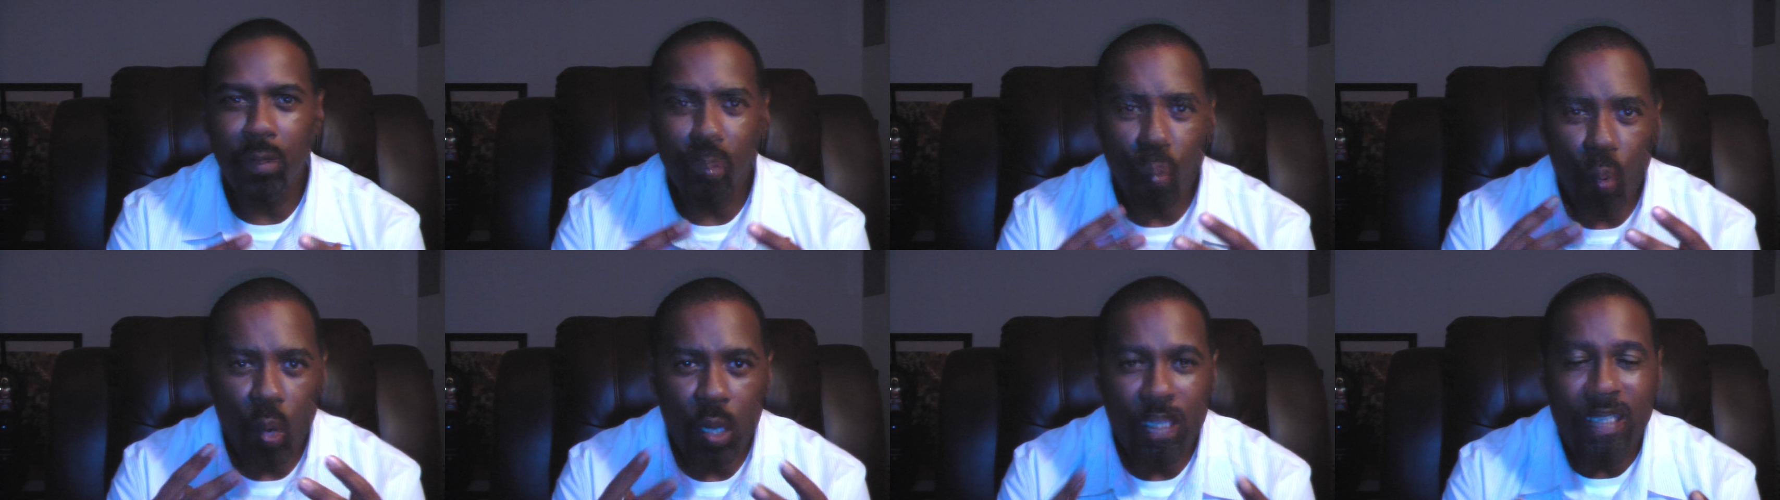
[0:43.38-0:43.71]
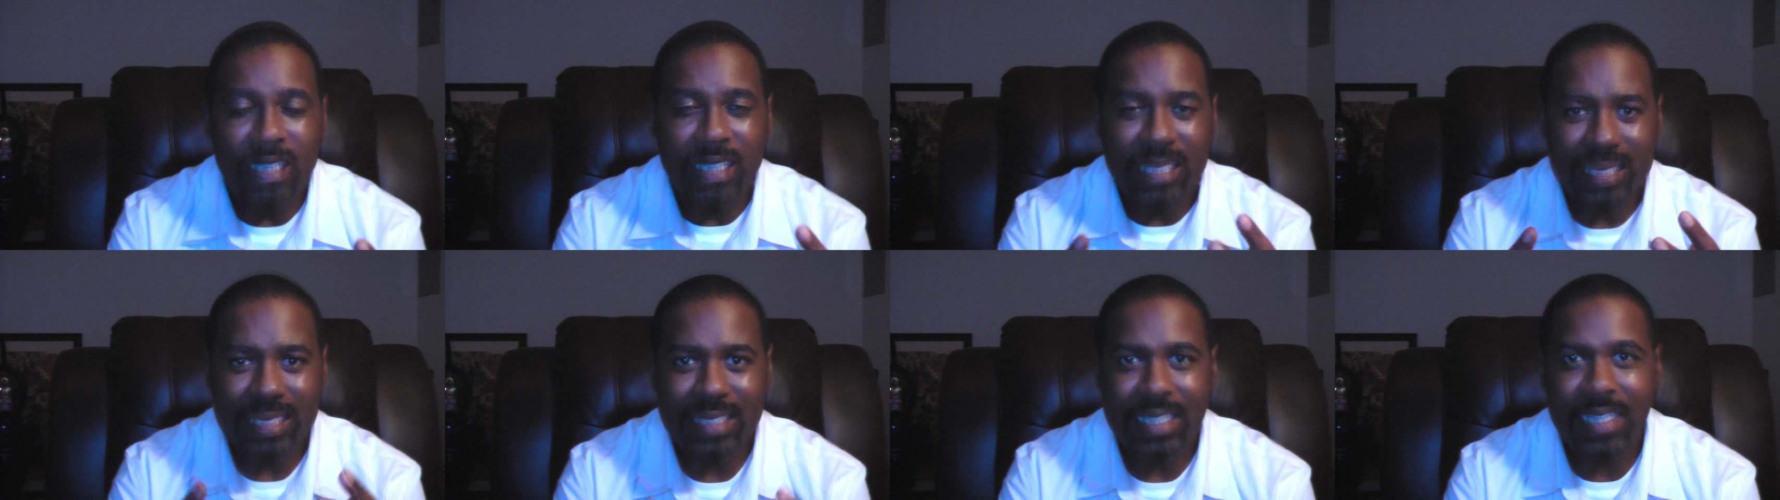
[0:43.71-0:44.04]

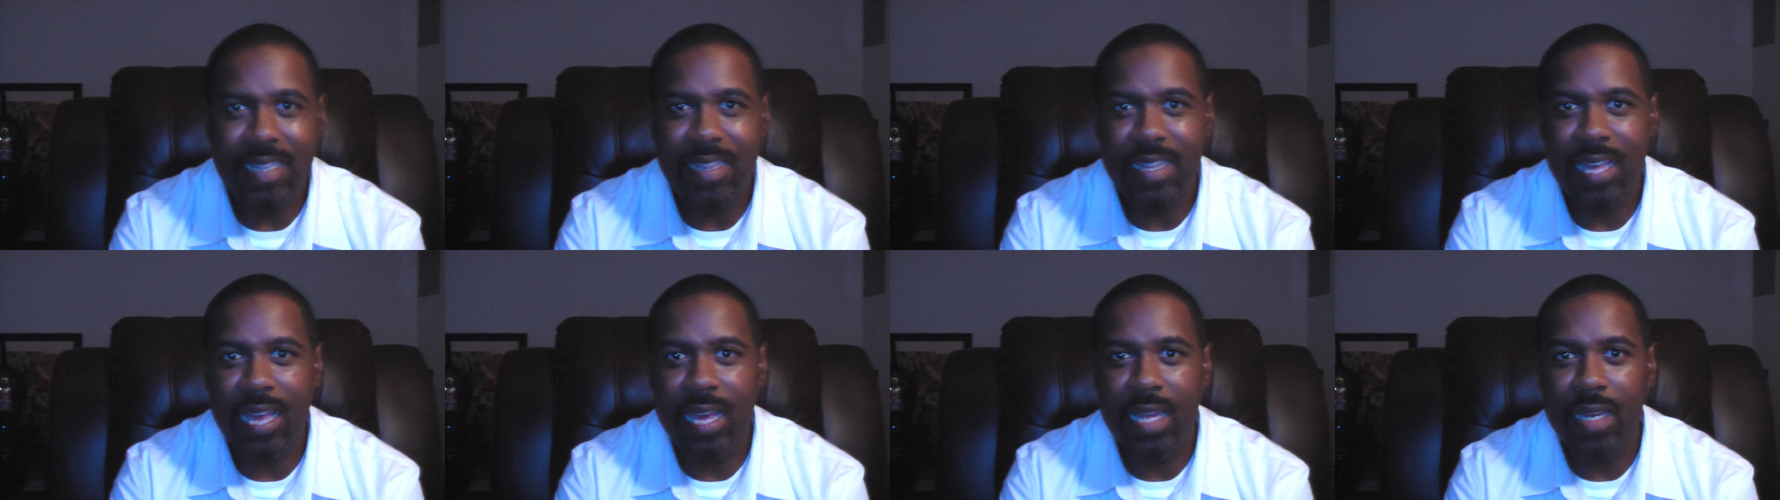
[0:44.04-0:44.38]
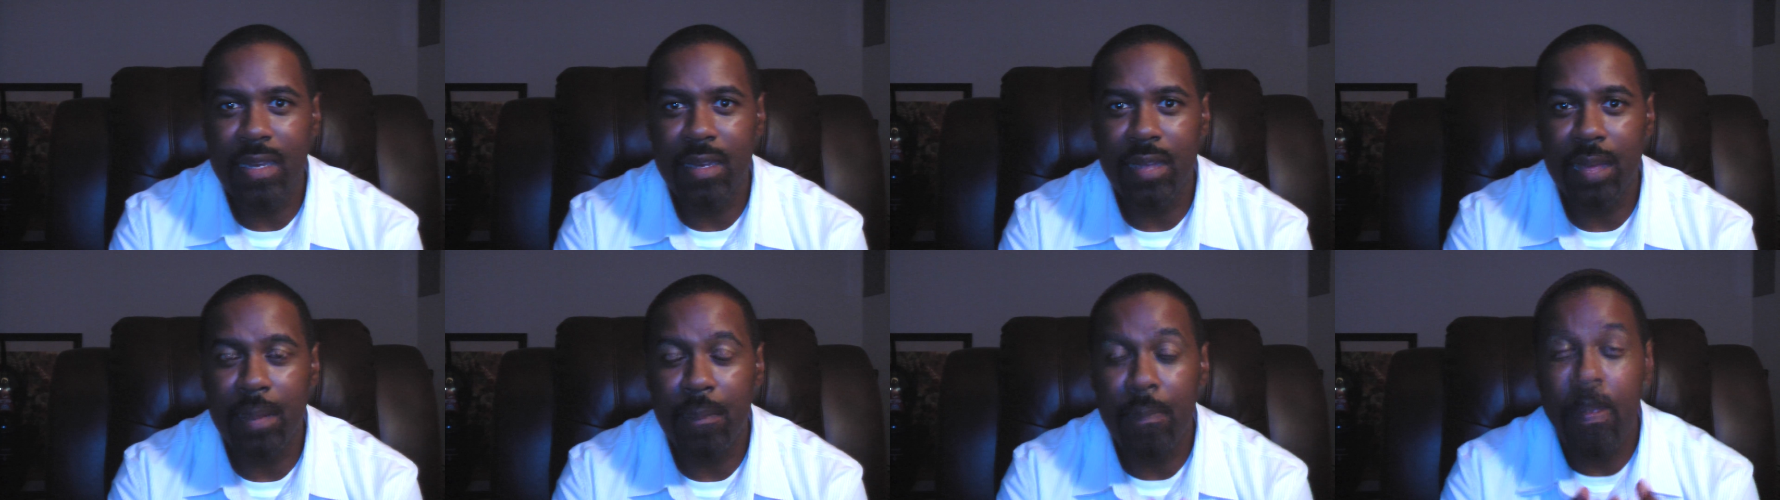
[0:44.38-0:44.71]
what is it
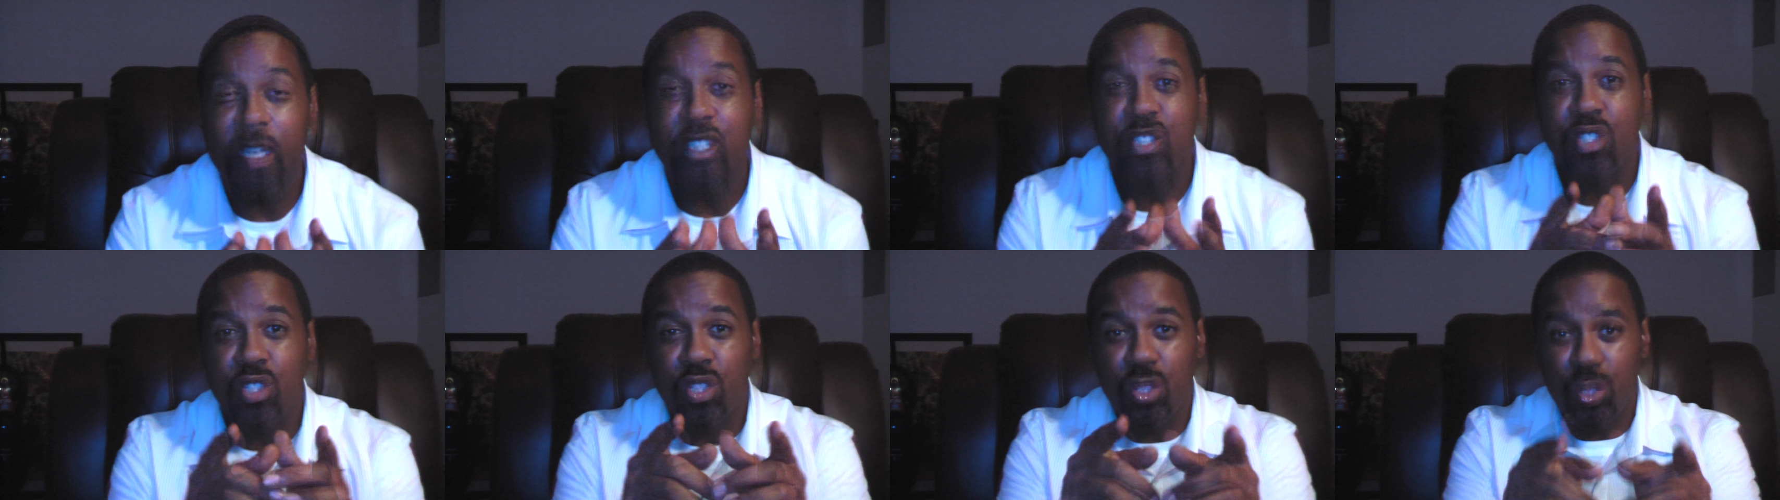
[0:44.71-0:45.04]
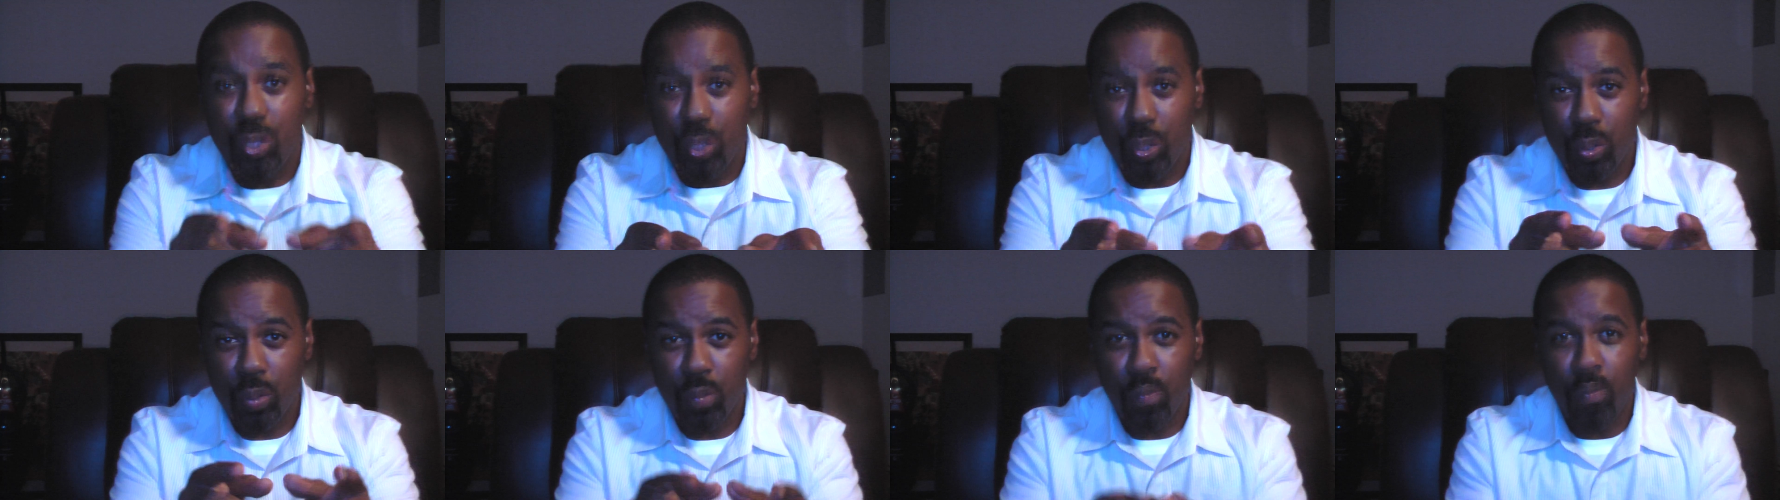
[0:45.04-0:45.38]
that makes
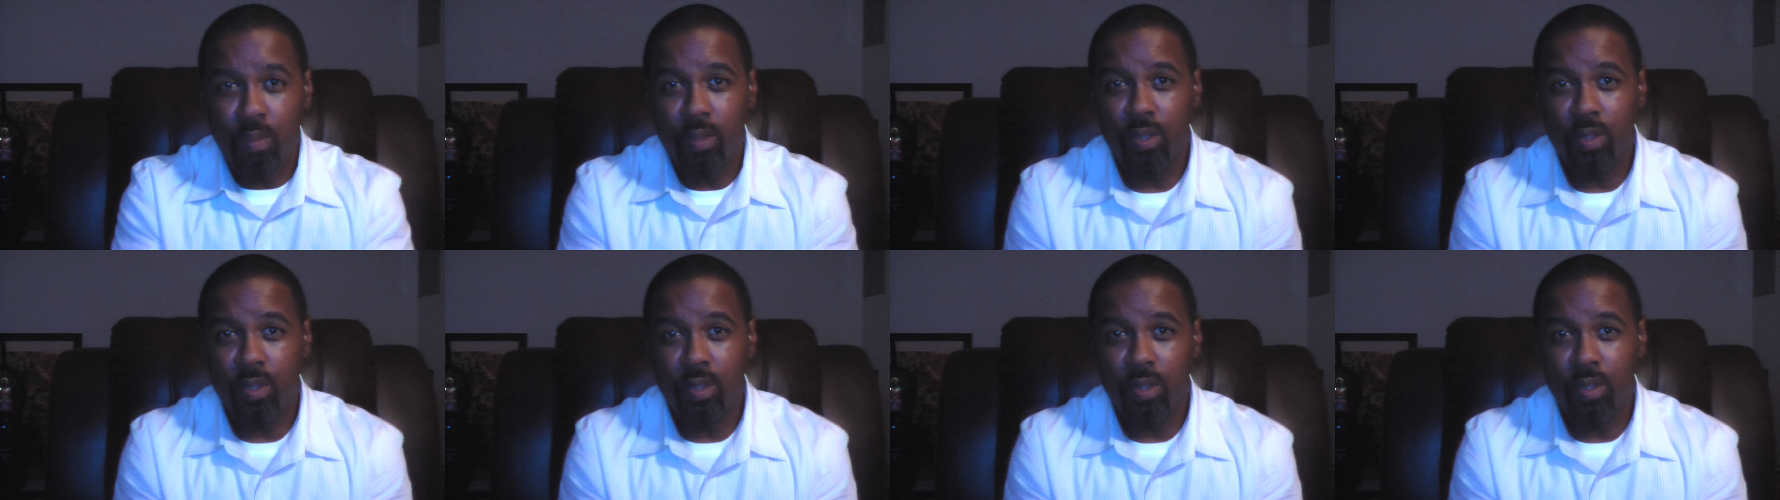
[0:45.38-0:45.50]
you